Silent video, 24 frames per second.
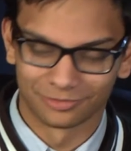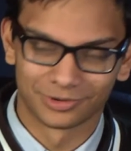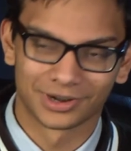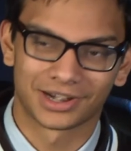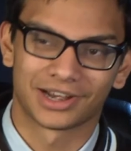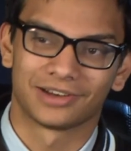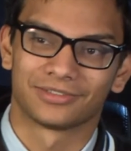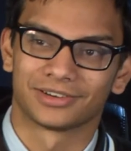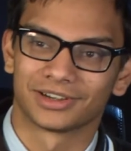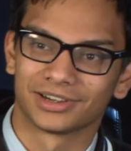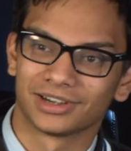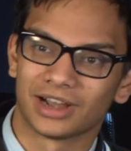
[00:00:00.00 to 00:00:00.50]

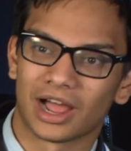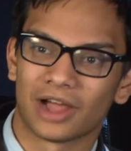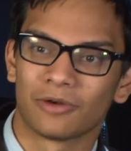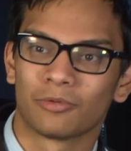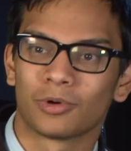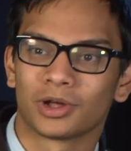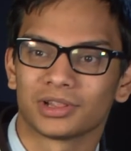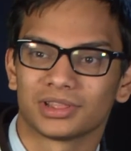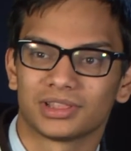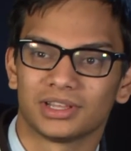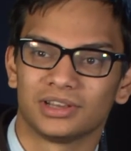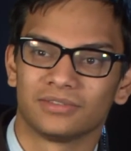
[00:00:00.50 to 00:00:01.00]
whatever. I
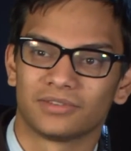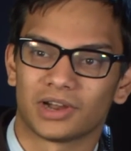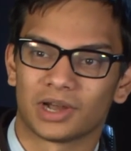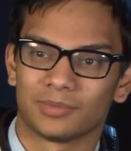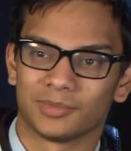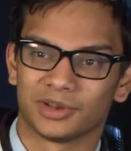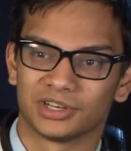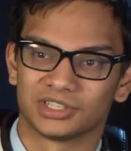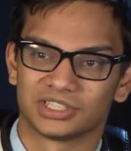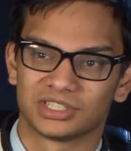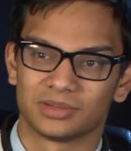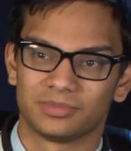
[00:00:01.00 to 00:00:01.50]
want the
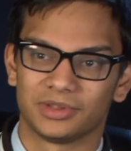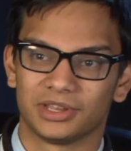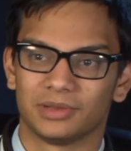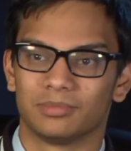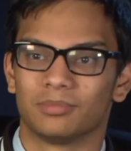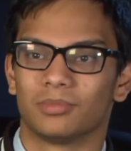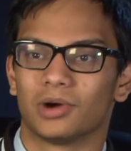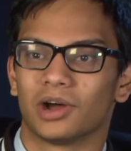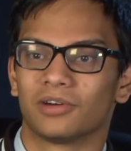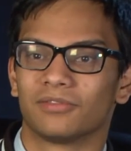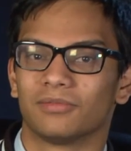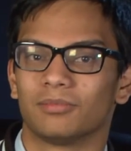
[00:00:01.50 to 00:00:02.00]
environment to
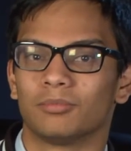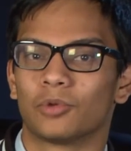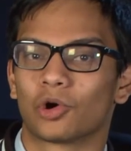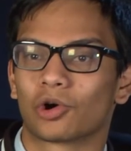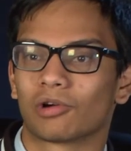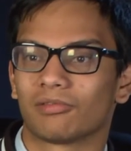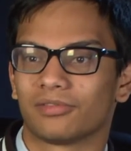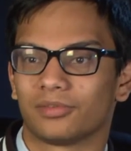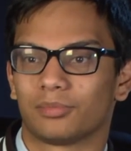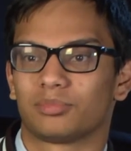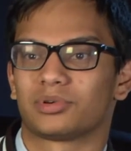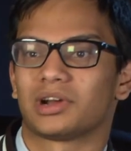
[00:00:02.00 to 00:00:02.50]
be
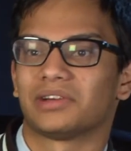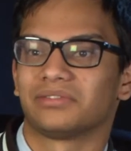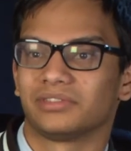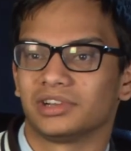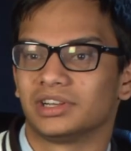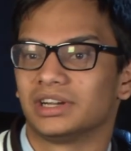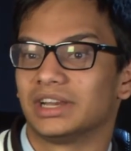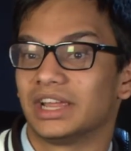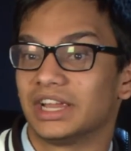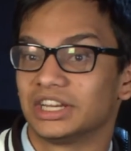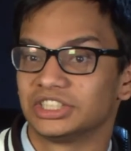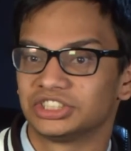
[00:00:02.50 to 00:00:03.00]
more of a
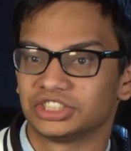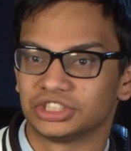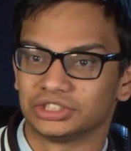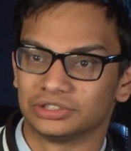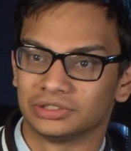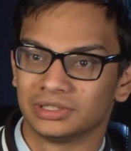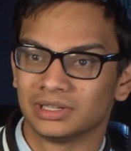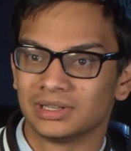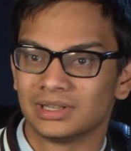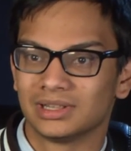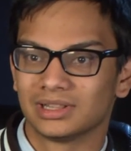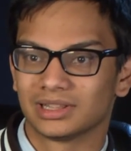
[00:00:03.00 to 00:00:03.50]
prevalent
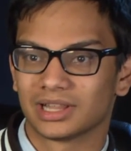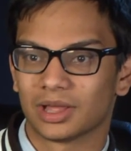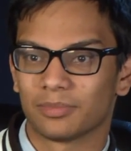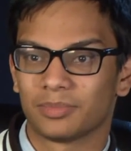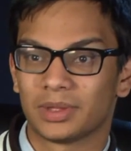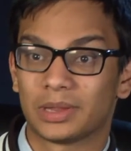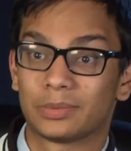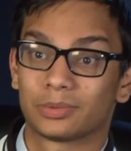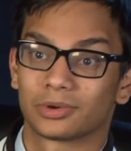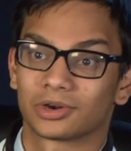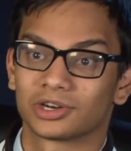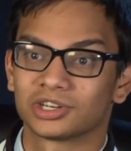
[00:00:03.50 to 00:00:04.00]
issue that
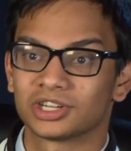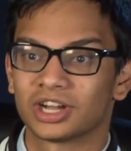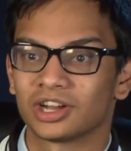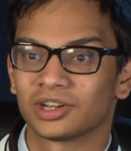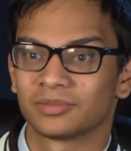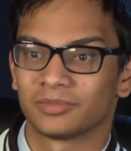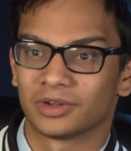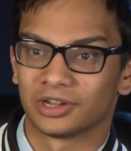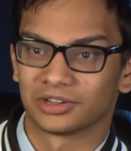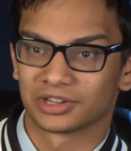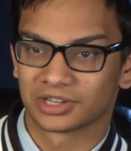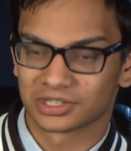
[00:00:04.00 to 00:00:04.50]
people are
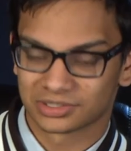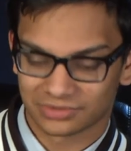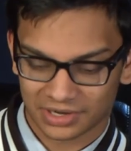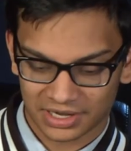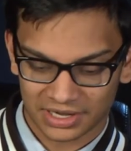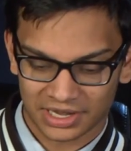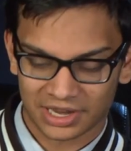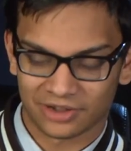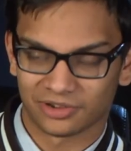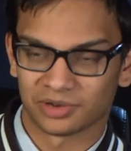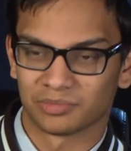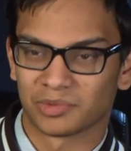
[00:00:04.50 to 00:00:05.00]
talking about. Because
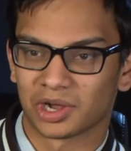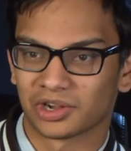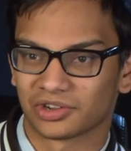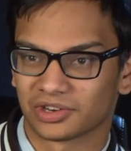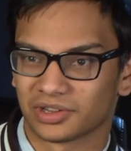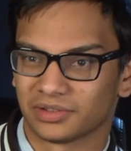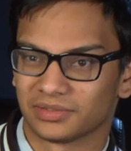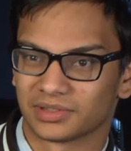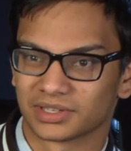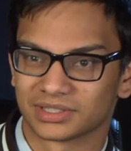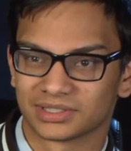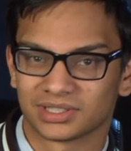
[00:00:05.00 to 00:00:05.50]
right now in
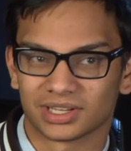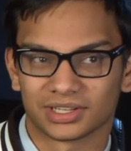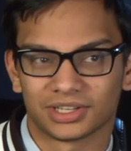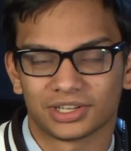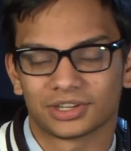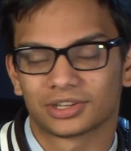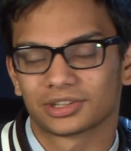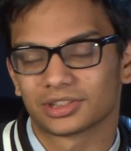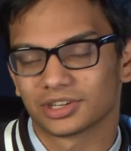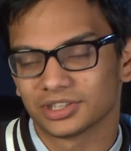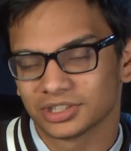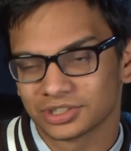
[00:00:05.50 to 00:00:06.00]
Mulgrave, there's
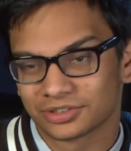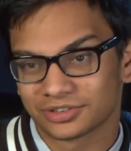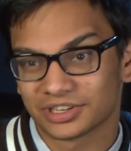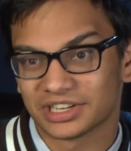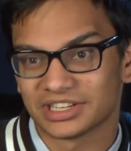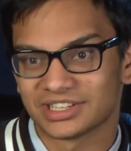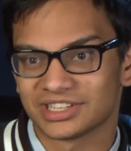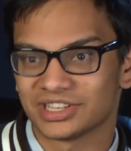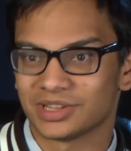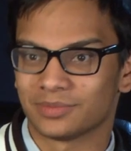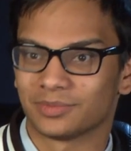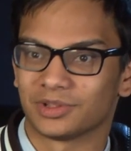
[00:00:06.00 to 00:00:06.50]

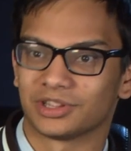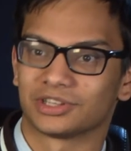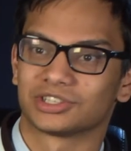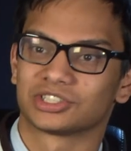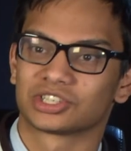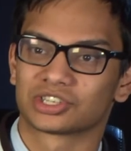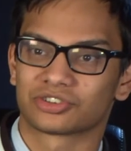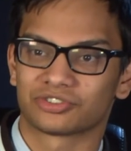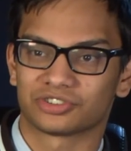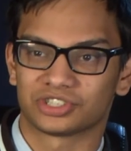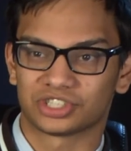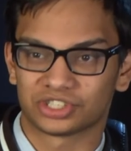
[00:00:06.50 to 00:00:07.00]
green team and
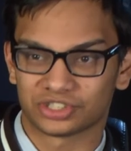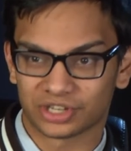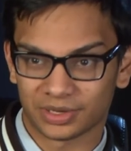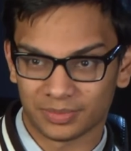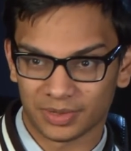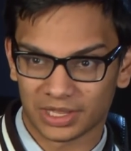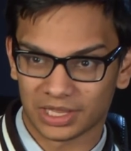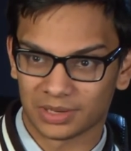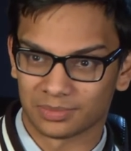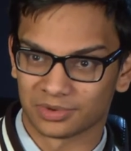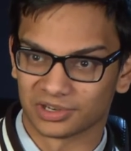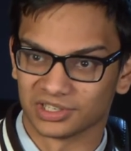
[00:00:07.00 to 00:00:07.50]
there's
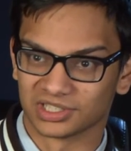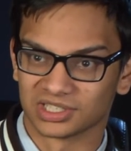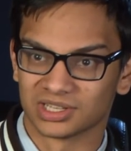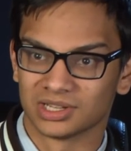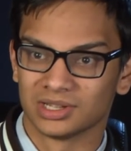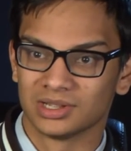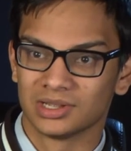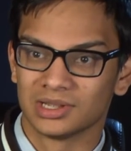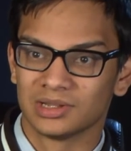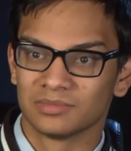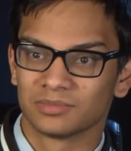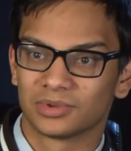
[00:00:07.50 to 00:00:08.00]
stream keepers,
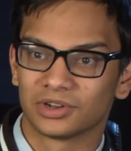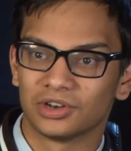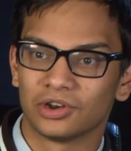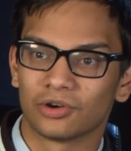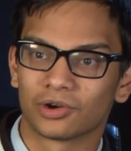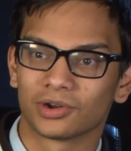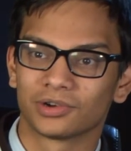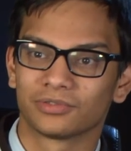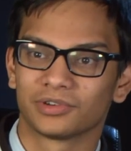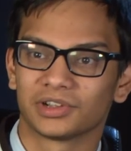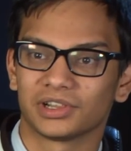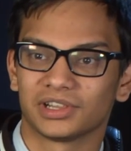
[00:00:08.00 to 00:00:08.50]
but no
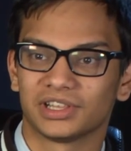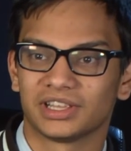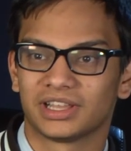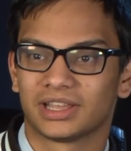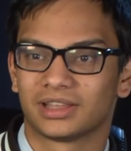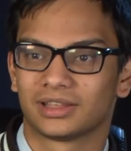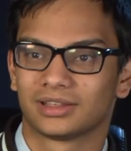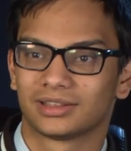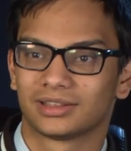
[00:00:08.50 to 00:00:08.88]
one really